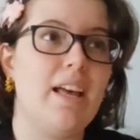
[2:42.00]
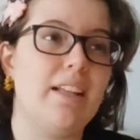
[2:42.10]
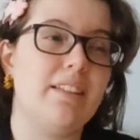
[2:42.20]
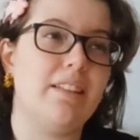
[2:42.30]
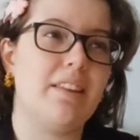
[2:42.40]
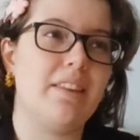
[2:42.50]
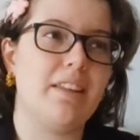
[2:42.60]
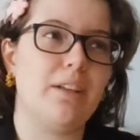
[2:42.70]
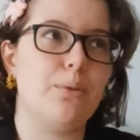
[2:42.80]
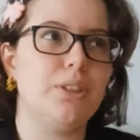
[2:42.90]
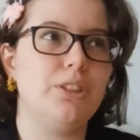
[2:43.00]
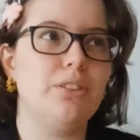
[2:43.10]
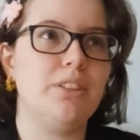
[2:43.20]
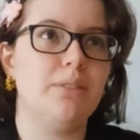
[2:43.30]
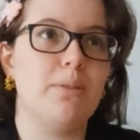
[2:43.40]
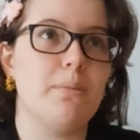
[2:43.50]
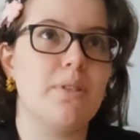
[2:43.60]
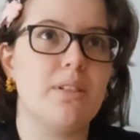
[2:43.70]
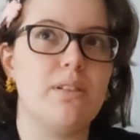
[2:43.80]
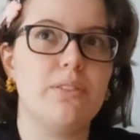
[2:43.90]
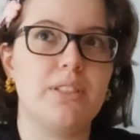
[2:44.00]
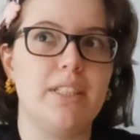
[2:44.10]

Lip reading: and the questions in themselves,